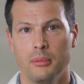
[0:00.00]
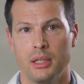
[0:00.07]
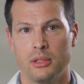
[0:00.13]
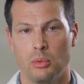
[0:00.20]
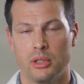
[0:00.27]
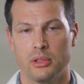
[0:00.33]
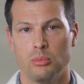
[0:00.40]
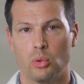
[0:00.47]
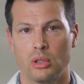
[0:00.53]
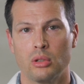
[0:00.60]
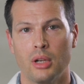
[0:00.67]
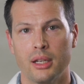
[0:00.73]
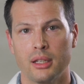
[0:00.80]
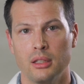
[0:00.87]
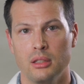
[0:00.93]
as well as more
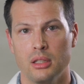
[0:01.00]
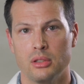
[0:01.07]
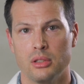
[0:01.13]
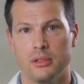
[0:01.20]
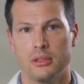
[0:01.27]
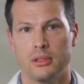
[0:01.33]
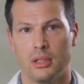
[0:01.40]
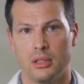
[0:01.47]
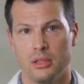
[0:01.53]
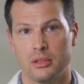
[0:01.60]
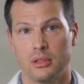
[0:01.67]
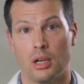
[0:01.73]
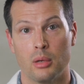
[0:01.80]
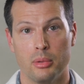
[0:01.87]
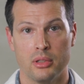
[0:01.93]
chronic conditions such as
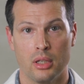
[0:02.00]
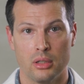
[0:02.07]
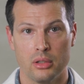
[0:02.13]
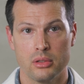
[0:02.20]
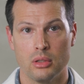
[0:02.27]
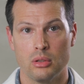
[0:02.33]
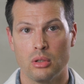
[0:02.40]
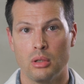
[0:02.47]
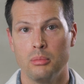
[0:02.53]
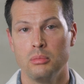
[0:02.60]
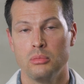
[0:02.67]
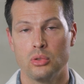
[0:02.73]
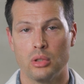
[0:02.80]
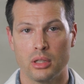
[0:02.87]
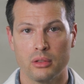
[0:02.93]
carpal tunnel
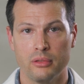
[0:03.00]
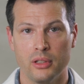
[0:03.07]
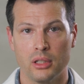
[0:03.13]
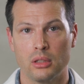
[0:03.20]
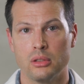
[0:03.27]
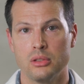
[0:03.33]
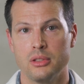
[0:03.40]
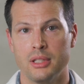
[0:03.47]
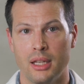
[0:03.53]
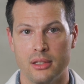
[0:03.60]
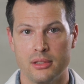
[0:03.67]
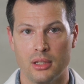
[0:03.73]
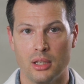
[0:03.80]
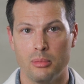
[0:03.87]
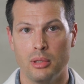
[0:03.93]
syndrome, trigger fingers,
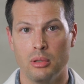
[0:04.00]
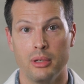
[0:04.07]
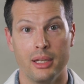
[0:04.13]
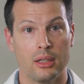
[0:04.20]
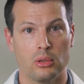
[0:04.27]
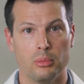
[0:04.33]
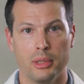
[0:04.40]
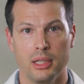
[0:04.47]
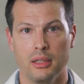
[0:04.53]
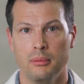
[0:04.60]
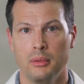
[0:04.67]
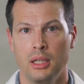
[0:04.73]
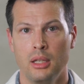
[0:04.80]
tennis elbow, and ankle pain.